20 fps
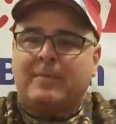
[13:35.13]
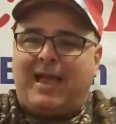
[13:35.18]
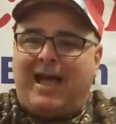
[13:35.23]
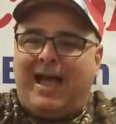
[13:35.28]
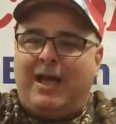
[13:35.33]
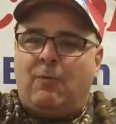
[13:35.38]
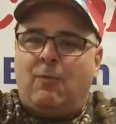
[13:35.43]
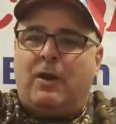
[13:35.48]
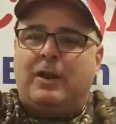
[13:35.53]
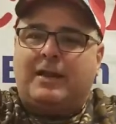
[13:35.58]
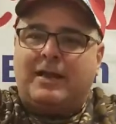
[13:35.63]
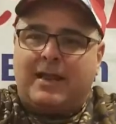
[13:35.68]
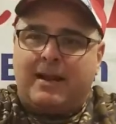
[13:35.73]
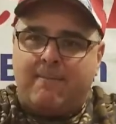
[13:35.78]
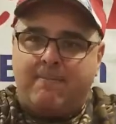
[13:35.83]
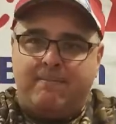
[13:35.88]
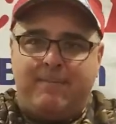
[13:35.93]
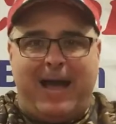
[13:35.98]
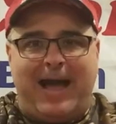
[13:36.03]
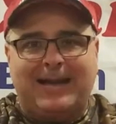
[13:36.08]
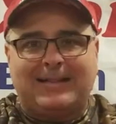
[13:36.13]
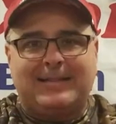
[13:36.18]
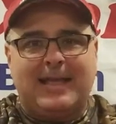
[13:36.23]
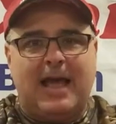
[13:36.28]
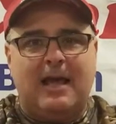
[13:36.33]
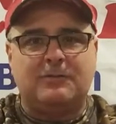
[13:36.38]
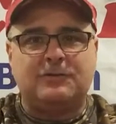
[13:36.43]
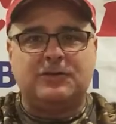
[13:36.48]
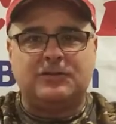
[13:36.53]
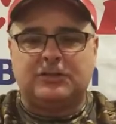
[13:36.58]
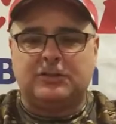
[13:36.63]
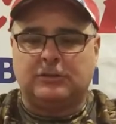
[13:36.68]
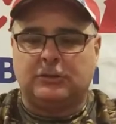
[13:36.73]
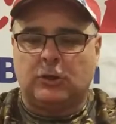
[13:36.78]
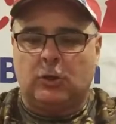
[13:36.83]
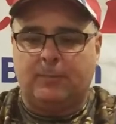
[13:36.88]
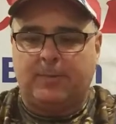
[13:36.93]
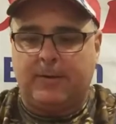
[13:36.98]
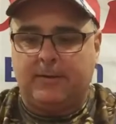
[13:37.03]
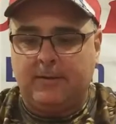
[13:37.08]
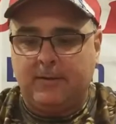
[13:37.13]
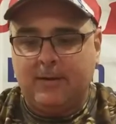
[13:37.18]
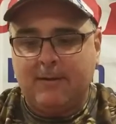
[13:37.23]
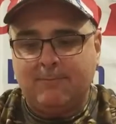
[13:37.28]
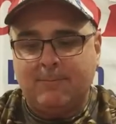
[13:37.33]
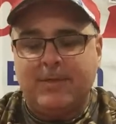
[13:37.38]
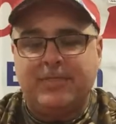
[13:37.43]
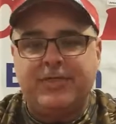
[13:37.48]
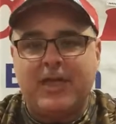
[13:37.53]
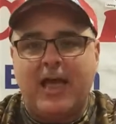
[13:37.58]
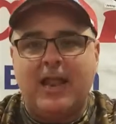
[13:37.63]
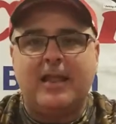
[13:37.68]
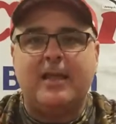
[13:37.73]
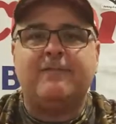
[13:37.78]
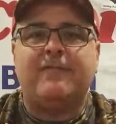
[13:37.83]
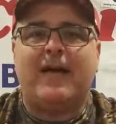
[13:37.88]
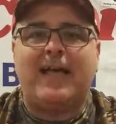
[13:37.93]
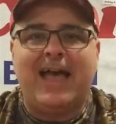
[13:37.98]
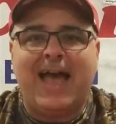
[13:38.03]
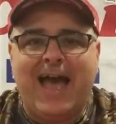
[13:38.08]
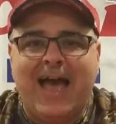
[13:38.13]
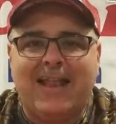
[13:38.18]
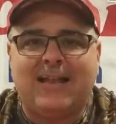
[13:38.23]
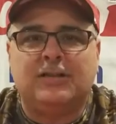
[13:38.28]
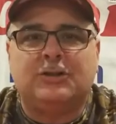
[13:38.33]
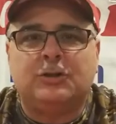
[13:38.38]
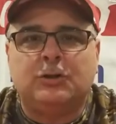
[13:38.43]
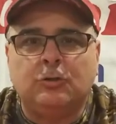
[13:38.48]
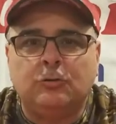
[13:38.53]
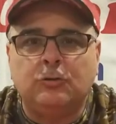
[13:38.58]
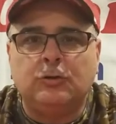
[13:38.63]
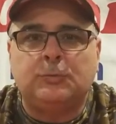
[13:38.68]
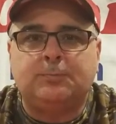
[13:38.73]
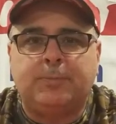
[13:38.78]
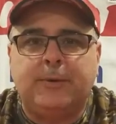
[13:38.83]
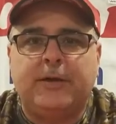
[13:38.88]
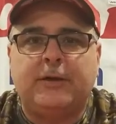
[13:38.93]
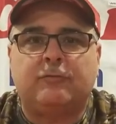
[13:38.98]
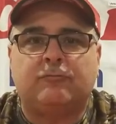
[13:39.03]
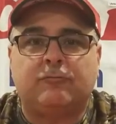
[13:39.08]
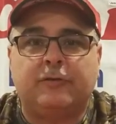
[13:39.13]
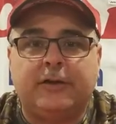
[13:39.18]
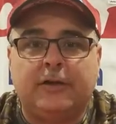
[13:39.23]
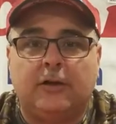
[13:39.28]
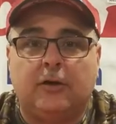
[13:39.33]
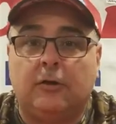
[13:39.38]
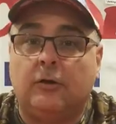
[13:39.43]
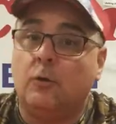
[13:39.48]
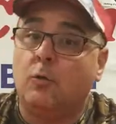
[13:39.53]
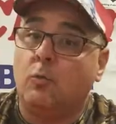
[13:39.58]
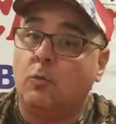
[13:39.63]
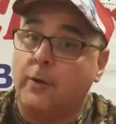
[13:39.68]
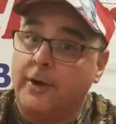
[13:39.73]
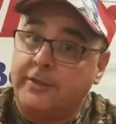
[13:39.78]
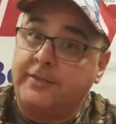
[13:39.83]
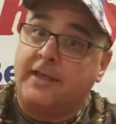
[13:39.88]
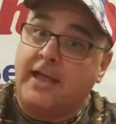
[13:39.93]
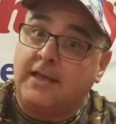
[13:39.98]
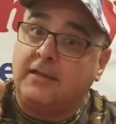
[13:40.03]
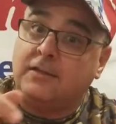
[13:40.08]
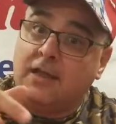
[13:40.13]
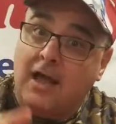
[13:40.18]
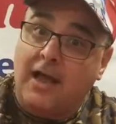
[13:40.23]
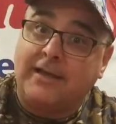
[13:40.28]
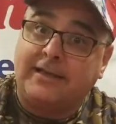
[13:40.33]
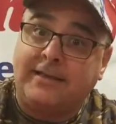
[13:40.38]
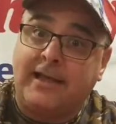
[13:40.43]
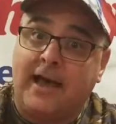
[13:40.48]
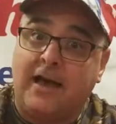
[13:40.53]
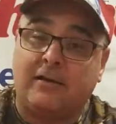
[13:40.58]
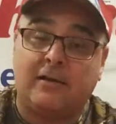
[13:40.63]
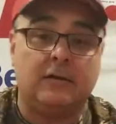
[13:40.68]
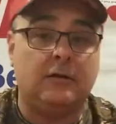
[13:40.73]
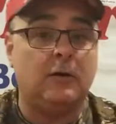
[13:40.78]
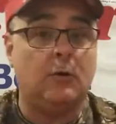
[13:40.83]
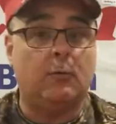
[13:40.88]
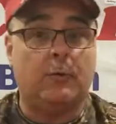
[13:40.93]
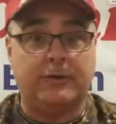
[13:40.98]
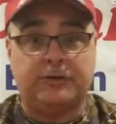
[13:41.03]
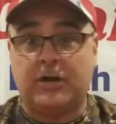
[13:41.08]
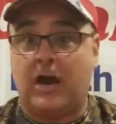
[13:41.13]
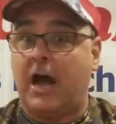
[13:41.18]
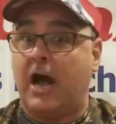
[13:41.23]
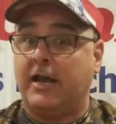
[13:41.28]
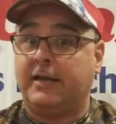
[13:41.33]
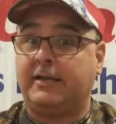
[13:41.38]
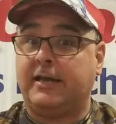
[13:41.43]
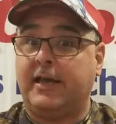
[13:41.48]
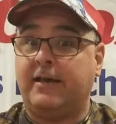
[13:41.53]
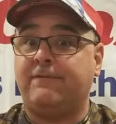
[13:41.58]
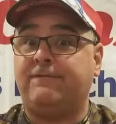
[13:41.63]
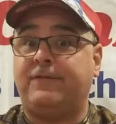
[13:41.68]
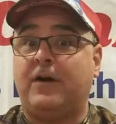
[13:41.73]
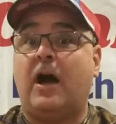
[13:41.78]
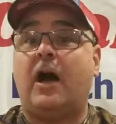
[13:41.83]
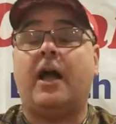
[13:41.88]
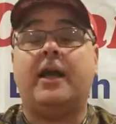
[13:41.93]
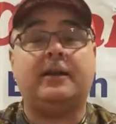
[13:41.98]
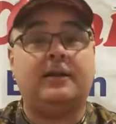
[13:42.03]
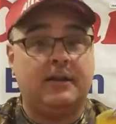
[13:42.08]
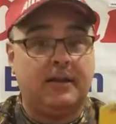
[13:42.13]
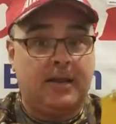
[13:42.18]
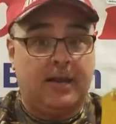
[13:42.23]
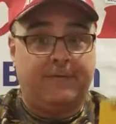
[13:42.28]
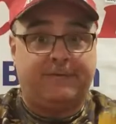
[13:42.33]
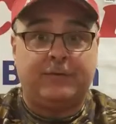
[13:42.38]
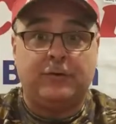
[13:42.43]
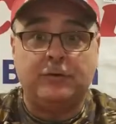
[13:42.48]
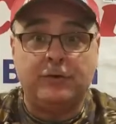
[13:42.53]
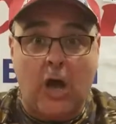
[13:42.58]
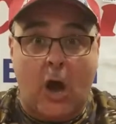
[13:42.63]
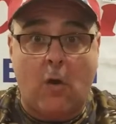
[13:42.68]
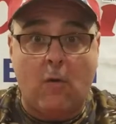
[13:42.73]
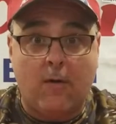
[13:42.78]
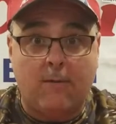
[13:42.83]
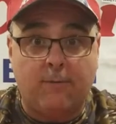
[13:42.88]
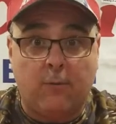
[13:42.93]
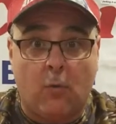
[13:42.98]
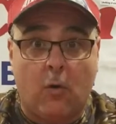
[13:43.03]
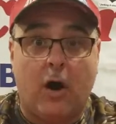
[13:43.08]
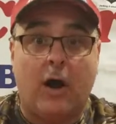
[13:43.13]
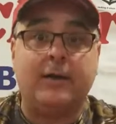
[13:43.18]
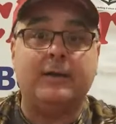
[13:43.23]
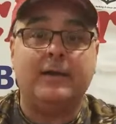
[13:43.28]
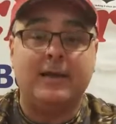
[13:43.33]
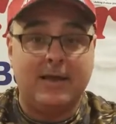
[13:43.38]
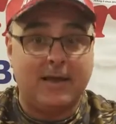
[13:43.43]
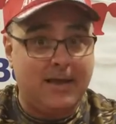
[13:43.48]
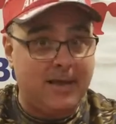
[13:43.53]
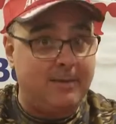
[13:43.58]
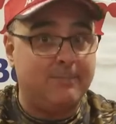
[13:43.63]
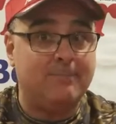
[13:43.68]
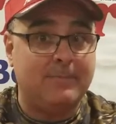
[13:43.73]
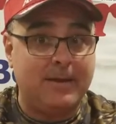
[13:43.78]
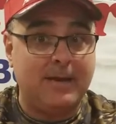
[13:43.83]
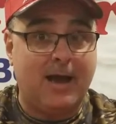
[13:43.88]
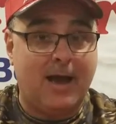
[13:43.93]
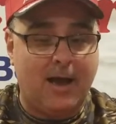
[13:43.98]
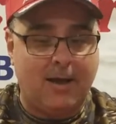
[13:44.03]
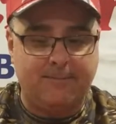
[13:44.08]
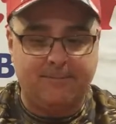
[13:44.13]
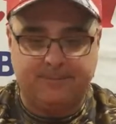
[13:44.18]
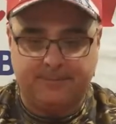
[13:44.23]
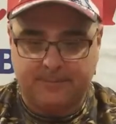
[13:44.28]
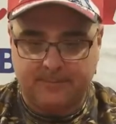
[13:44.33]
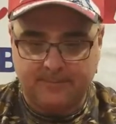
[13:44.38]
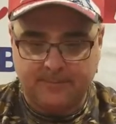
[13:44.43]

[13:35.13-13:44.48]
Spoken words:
I want to kind of back down just a little bit. But then if I had a 2-speed reel with a line counter, which I can't find, if you know of one, hit me up.